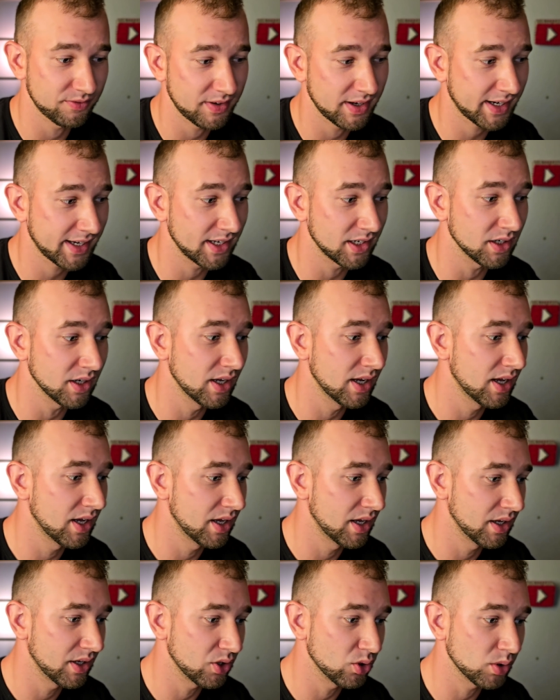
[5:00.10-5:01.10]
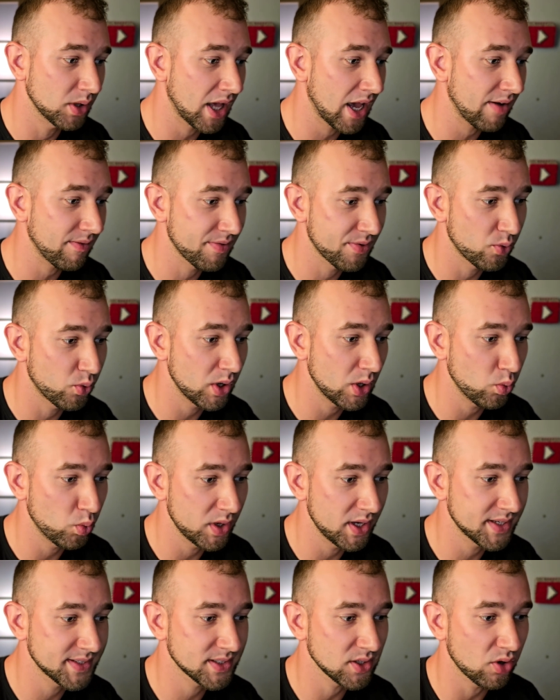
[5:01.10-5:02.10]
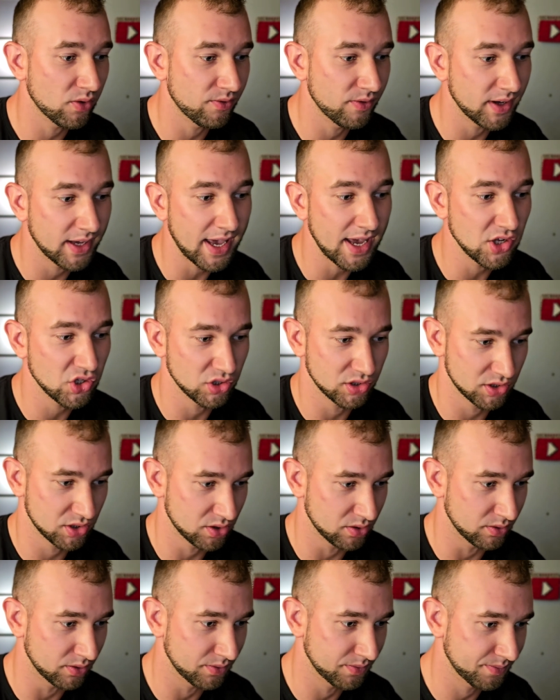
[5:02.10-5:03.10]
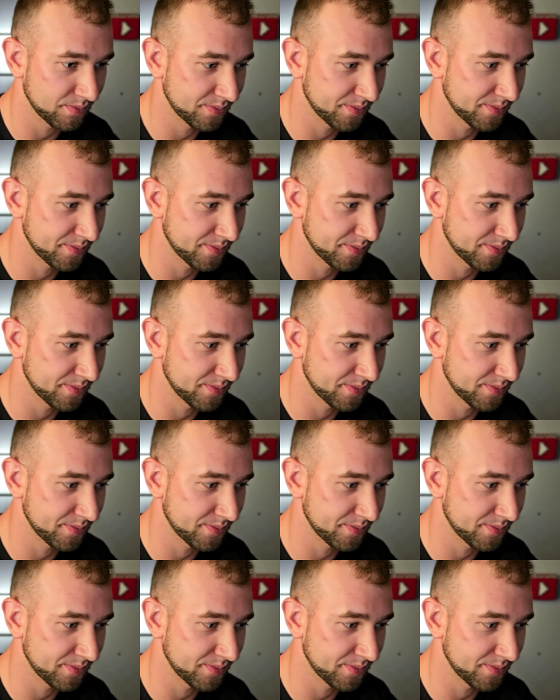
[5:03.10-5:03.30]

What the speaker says: Ferien. You'll have 3 weeks of vacation soon.